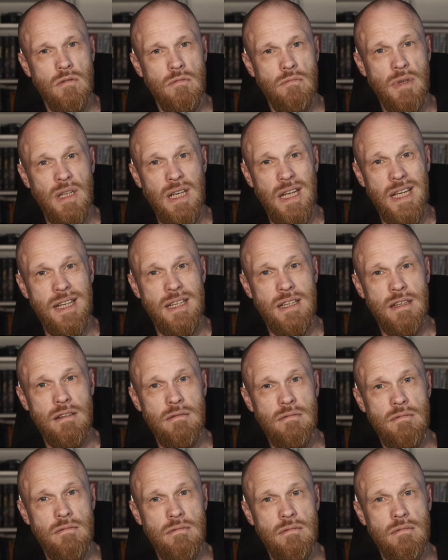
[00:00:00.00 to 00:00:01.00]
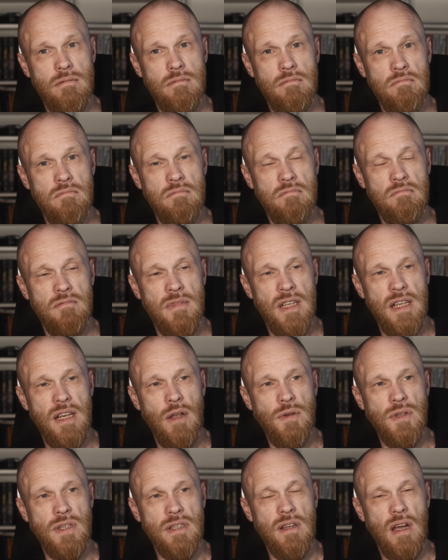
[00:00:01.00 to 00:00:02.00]
But later, he
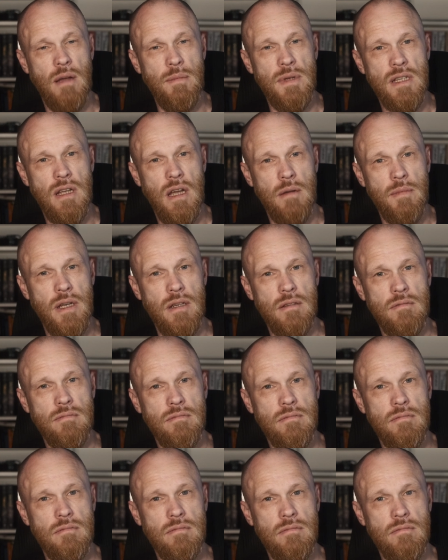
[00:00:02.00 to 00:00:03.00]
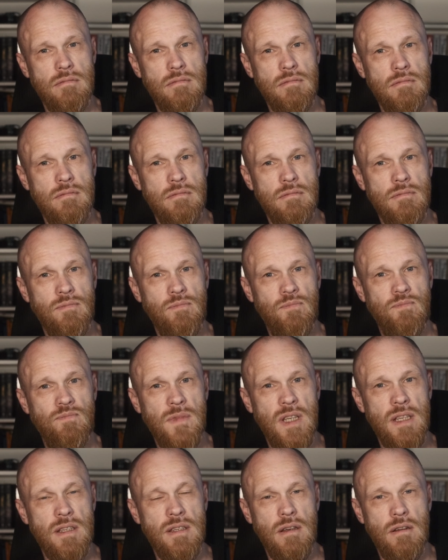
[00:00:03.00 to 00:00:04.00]
knows his time is coming.
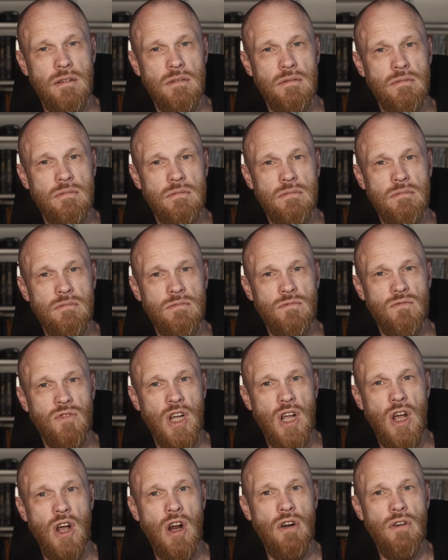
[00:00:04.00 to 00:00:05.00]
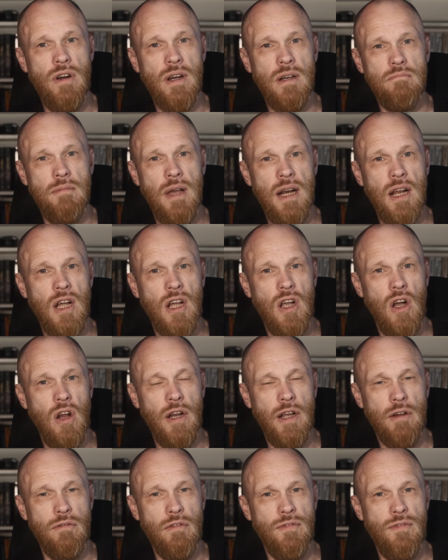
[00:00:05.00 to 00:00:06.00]
It's a recurring
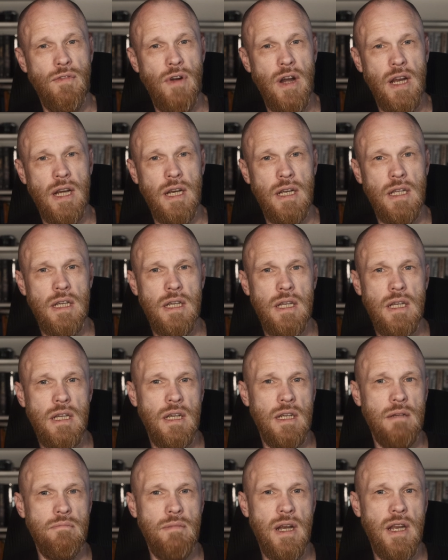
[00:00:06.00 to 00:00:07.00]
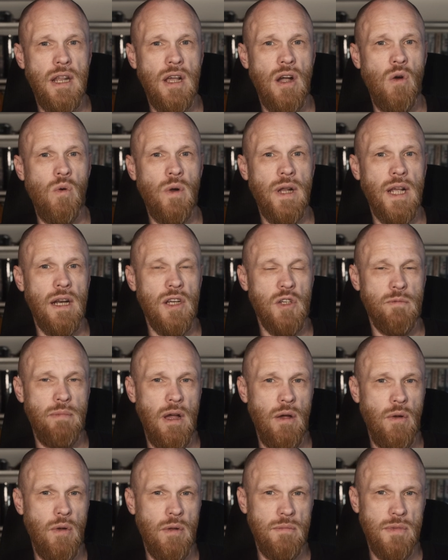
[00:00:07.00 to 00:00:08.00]
melancholic refrain in many Old English
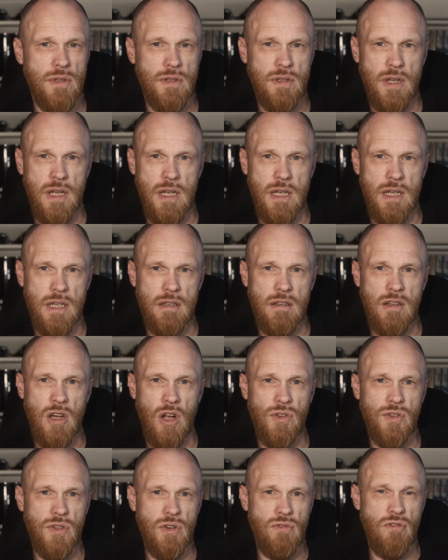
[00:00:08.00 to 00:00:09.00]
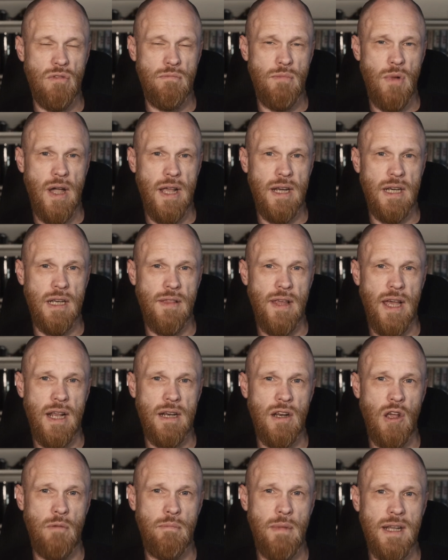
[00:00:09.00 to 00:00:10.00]
poems, a constant reminder
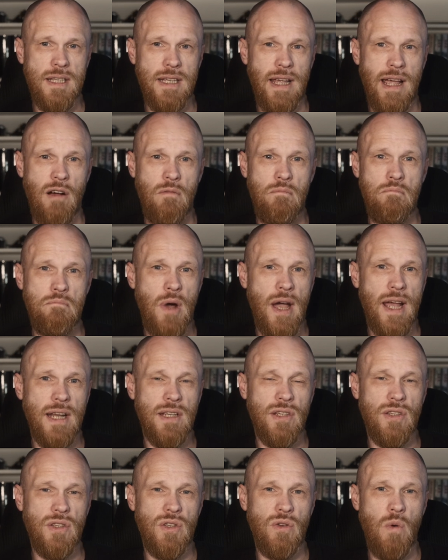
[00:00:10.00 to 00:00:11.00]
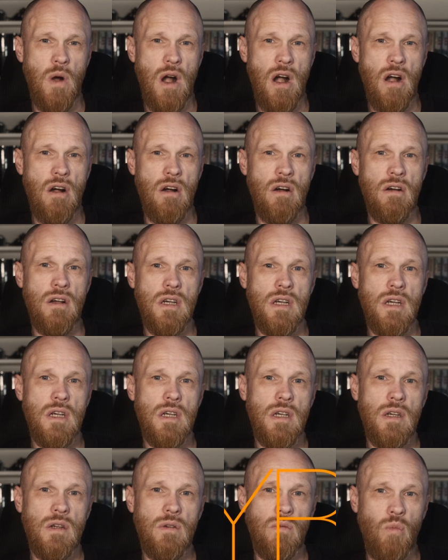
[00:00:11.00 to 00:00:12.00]
that no matter how mighty you are,
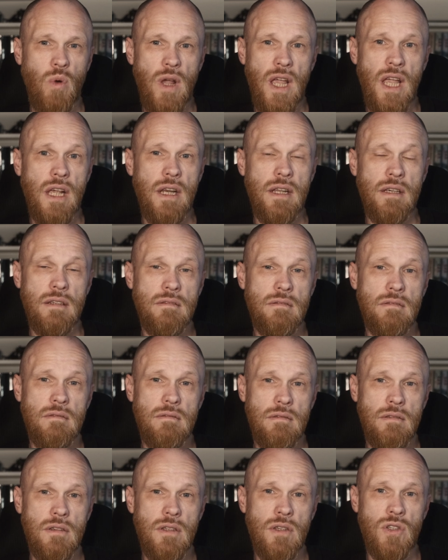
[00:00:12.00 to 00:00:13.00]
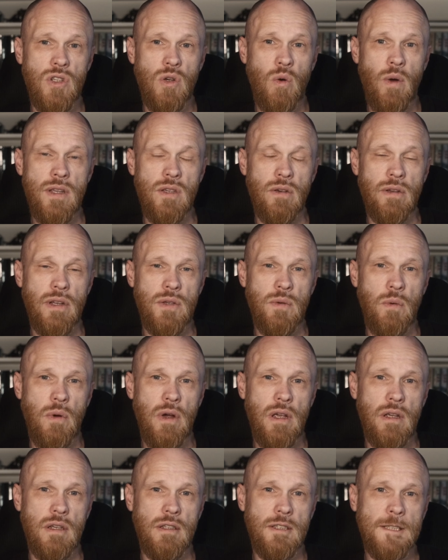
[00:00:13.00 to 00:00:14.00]
Wyrd is always on its
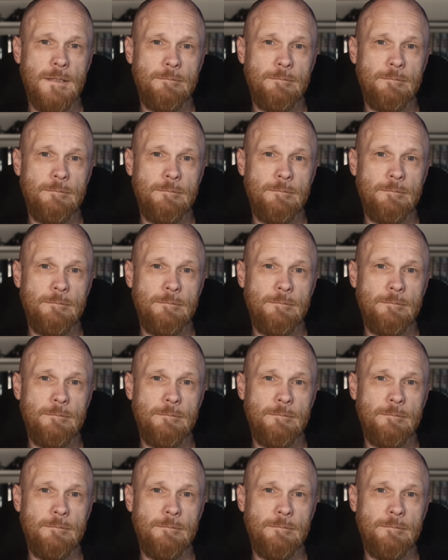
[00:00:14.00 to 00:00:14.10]
way.